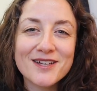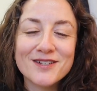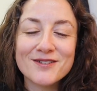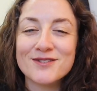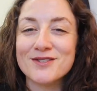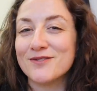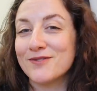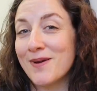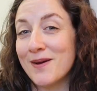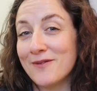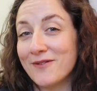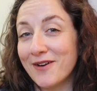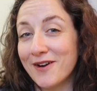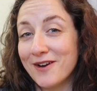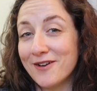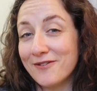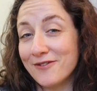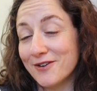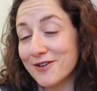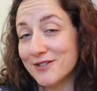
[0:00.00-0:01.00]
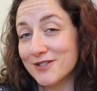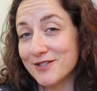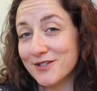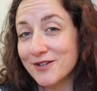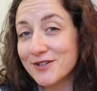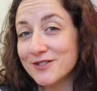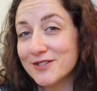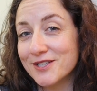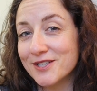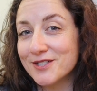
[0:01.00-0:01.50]
and it was my very first
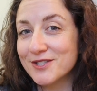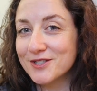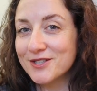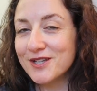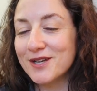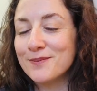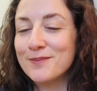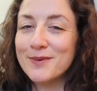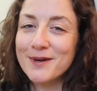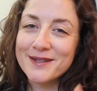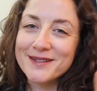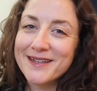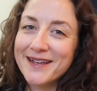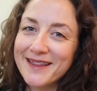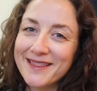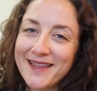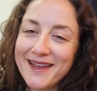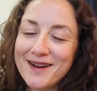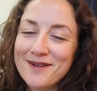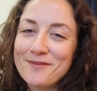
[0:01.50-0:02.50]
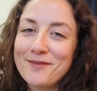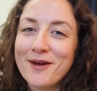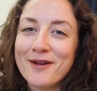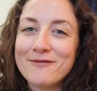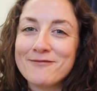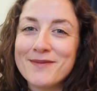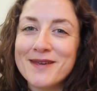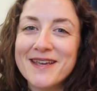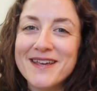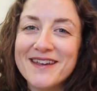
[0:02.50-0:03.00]
Ulta trip. I'll link that
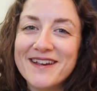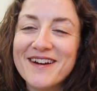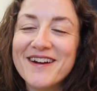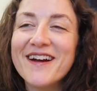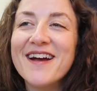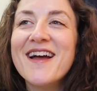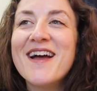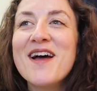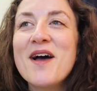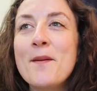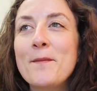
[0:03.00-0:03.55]
above me here.